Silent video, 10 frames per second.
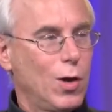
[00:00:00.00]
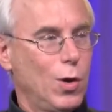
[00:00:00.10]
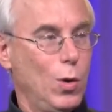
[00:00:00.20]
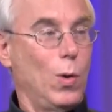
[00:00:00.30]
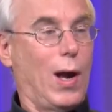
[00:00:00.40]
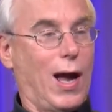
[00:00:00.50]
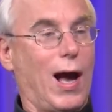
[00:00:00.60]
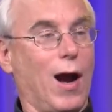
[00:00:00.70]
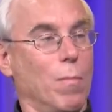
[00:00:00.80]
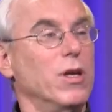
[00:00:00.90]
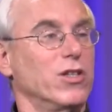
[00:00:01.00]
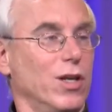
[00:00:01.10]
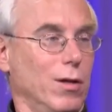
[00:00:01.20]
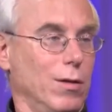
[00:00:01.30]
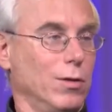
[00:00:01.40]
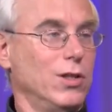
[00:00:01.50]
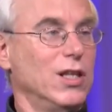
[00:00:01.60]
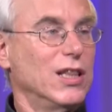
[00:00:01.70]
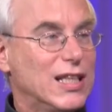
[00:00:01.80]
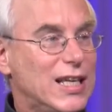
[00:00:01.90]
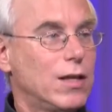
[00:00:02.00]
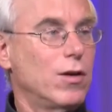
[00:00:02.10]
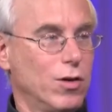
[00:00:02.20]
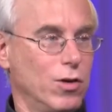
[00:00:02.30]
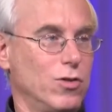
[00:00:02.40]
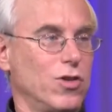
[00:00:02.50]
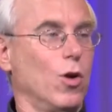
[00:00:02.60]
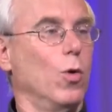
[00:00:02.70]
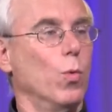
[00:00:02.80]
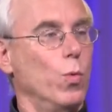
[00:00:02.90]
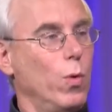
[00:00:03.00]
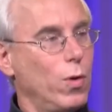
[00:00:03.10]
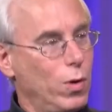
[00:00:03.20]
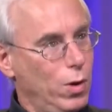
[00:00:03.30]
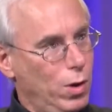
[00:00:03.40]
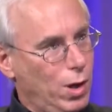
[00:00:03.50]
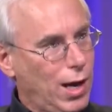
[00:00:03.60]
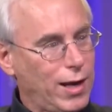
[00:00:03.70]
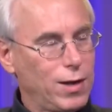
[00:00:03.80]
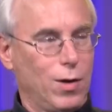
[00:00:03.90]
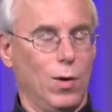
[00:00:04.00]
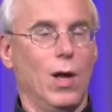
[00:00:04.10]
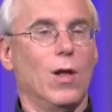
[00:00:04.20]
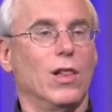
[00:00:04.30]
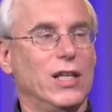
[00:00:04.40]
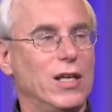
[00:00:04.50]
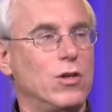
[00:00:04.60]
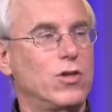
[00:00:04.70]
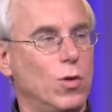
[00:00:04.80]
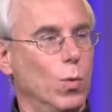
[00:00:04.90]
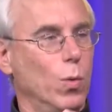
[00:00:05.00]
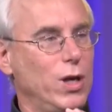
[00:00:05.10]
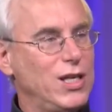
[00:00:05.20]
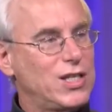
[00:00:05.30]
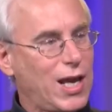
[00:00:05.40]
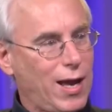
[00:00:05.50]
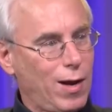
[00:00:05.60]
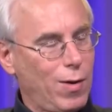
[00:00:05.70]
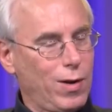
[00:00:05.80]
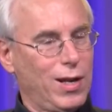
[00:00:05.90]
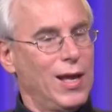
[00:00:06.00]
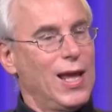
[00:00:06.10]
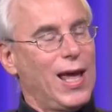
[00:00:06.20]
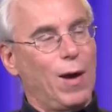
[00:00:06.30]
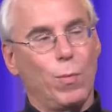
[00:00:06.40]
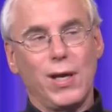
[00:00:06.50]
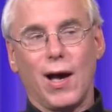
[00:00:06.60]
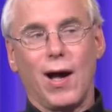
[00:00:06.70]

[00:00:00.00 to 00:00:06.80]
who are missional Le leaders. Yes, use who, that word a lot. I yes, do, leaders who reach out and mm -hmm. and we